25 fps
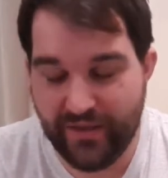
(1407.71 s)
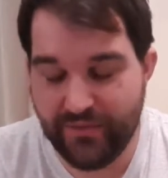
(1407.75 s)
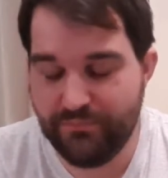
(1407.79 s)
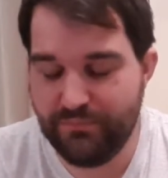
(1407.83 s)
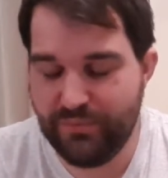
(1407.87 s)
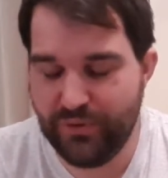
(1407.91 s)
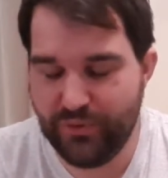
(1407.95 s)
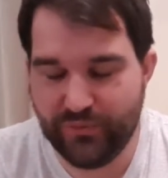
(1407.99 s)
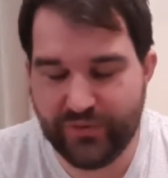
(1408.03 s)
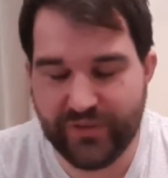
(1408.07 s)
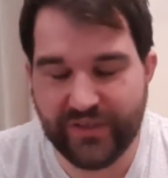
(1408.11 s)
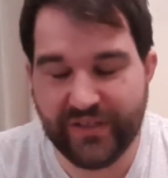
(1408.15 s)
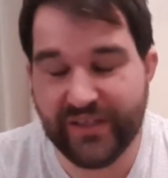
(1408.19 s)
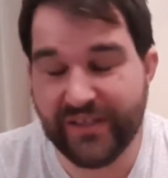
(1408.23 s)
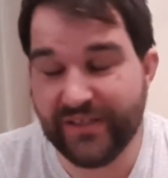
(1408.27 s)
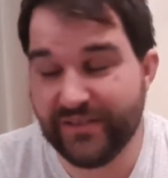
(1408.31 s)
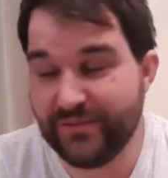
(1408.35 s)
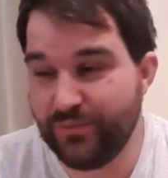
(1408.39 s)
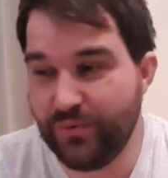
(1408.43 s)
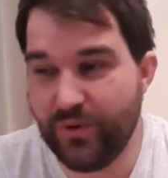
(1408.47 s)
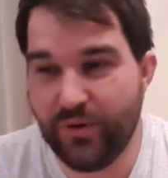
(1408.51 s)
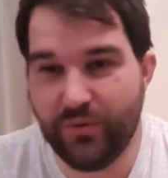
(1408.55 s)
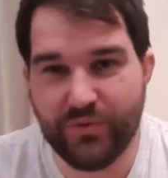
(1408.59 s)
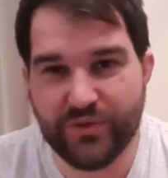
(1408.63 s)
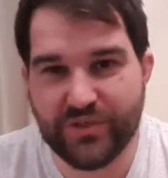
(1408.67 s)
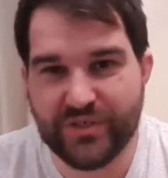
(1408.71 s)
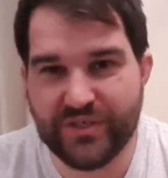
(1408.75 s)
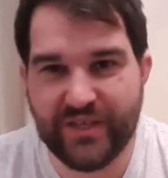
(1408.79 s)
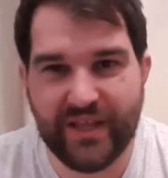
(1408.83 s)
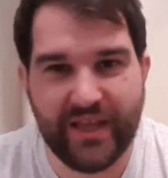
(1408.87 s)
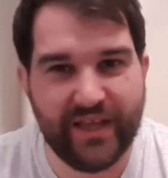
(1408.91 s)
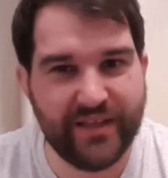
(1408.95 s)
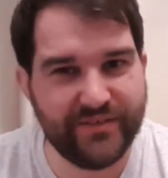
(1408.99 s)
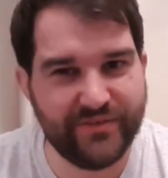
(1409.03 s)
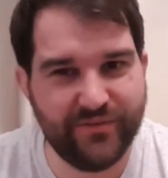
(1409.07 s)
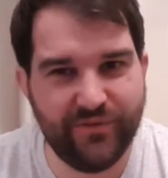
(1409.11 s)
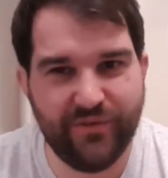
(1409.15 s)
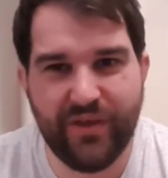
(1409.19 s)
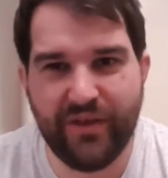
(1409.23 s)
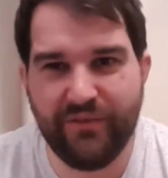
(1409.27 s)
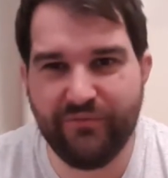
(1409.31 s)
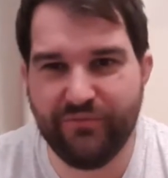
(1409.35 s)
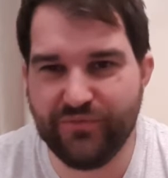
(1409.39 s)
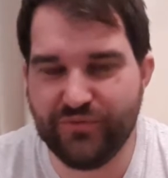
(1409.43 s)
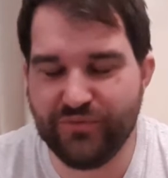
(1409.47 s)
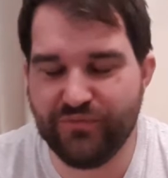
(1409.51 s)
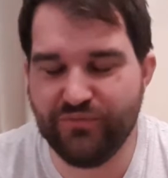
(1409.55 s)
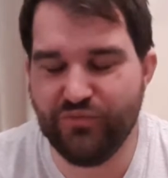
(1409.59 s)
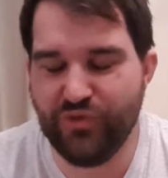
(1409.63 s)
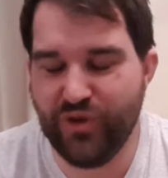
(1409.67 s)
building this while watching that, sort of having
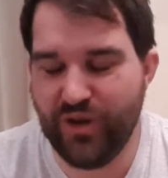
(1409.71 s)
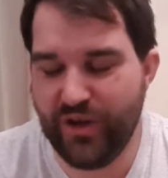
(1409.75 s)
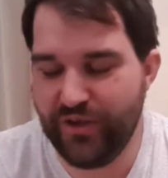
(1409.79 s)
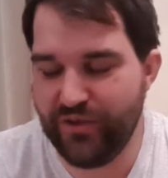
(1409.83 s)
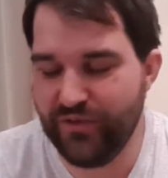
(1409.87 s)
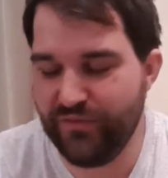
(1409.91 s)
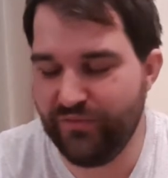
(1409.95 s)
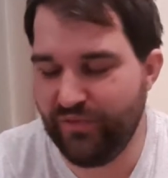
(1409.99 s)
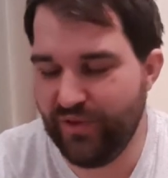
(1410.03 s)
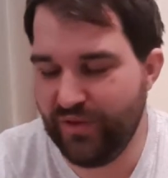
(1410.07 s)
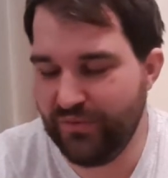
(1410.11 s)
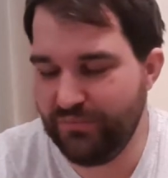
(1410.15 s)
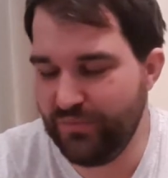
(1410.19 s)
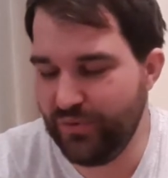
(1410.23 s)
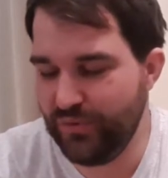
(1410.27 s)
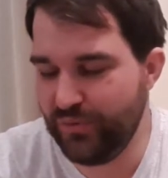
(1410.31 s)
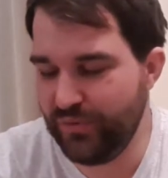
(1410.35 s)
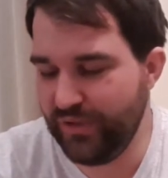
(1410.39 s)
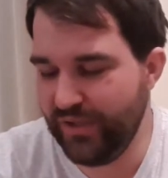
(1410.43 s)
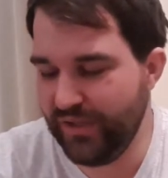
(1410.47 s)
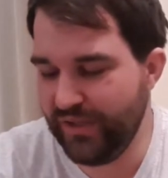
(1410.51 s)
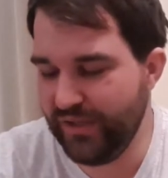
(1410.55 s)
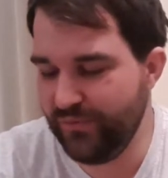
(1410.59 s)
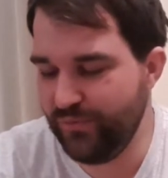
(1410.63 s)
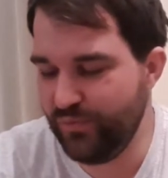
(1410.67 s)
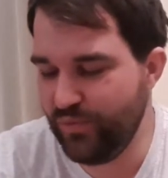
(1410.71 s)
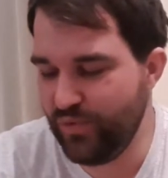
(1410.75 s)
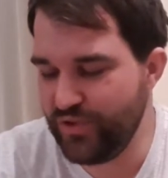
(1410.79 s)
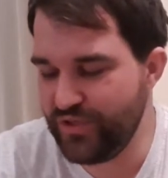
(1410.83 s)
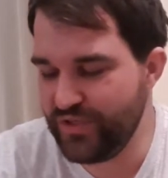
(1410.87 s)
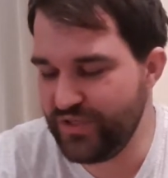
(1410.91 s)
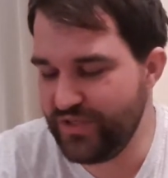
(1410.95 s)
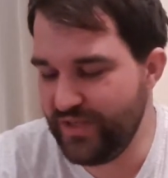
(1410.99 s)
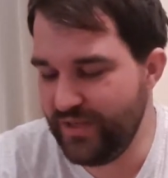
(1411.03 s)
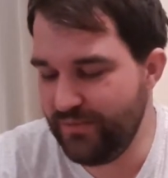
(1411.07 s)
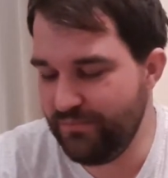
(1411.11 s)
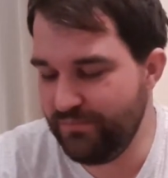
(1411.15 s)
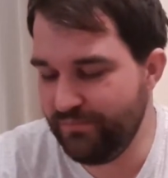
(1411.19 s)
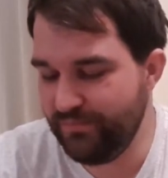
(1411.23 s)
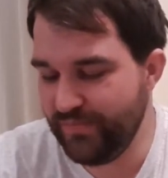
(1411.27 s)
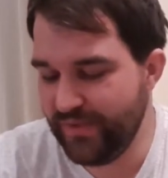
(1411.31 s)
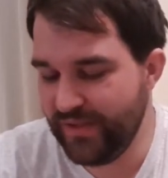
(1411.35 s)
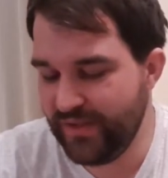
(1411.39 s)
some really good fun building it and watching them.